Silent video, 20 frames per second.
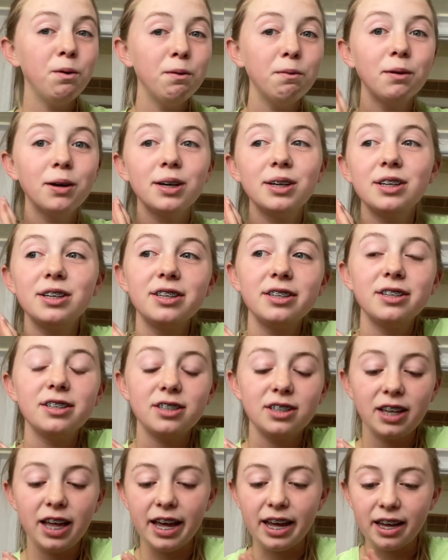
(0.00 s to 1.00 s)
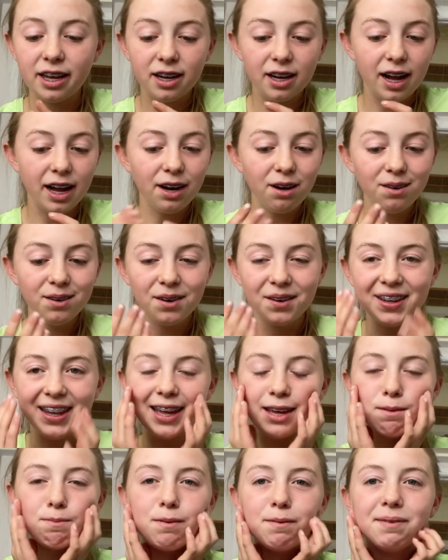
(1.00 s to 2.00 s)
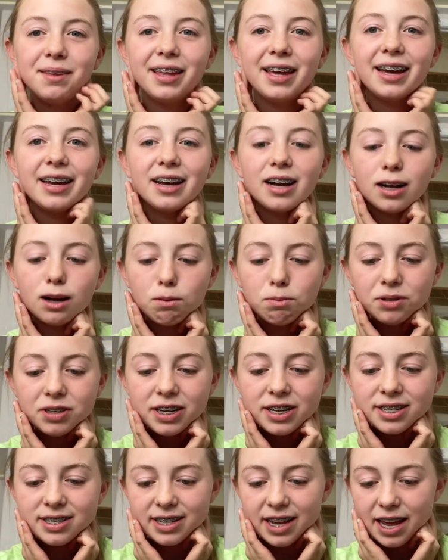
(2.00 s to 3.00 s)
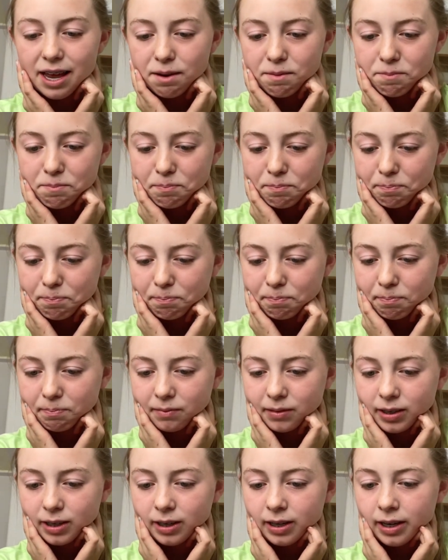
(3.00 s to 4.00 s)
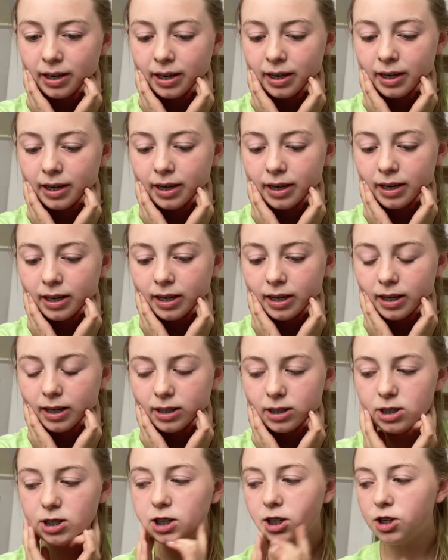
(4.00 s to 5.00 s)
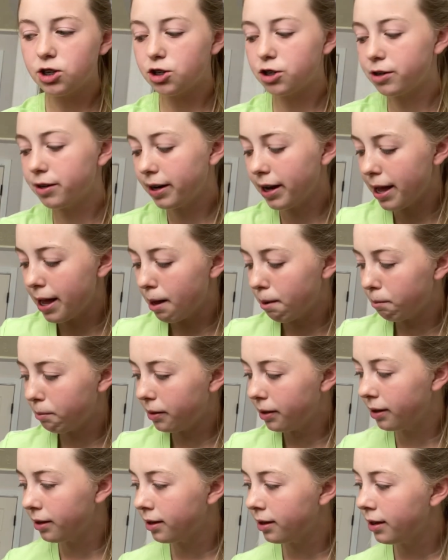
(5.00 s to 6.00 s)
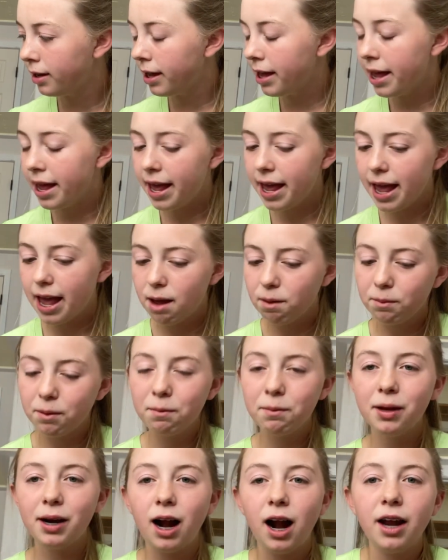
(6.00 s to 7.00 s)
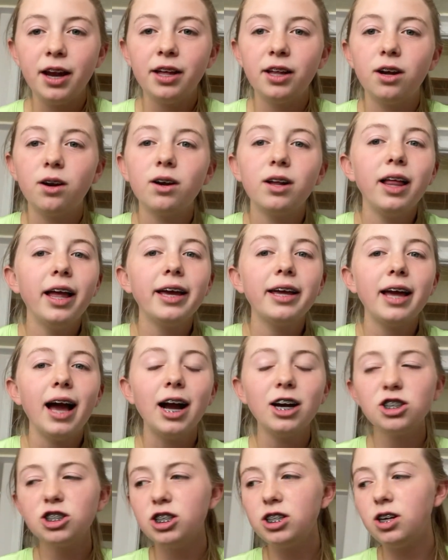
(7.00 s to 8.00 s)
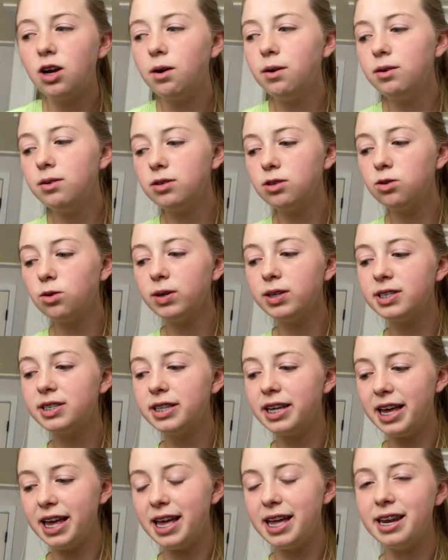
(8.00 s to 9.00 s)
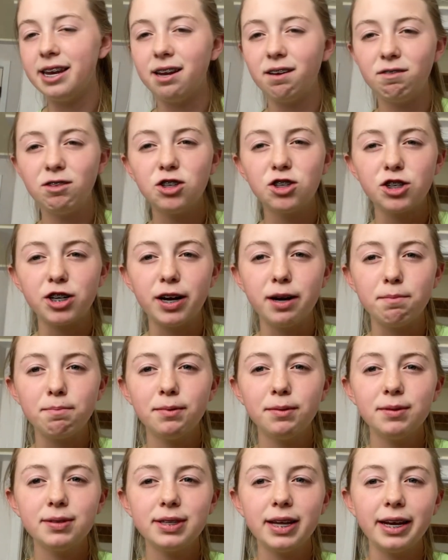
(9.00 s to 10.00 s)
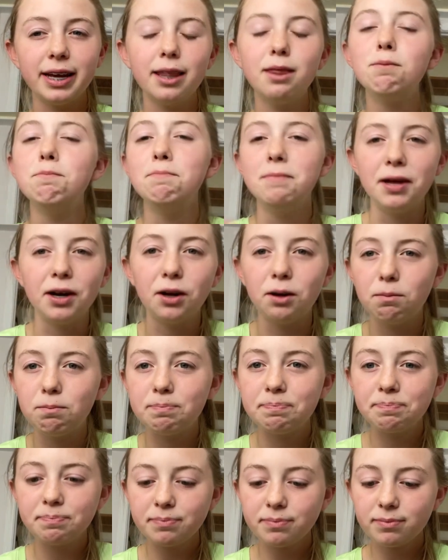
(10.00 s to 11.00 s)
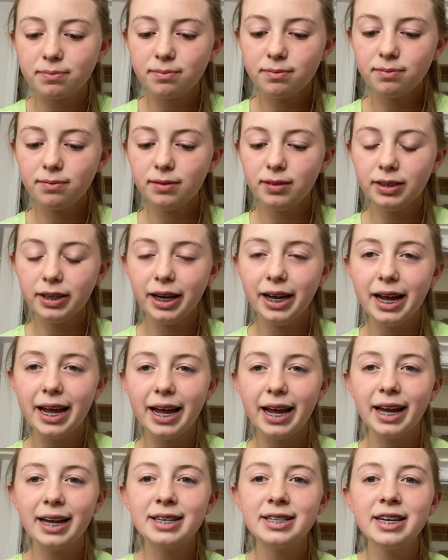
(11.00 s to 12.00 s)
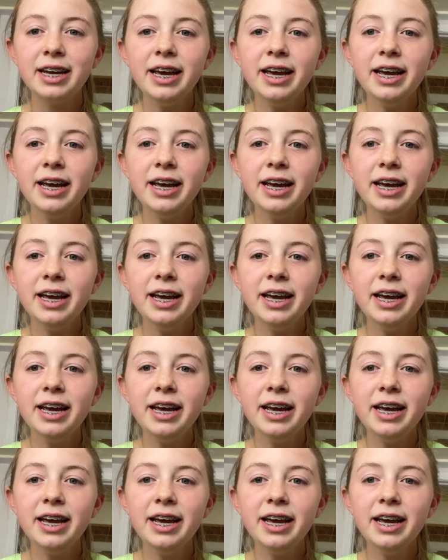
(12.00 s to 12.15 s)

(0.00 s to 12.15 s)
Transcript: were I don't know, maybe a couple days in to the trip, and we went on it, or actually, no, it was towards the end of the trip. It was in the middle, and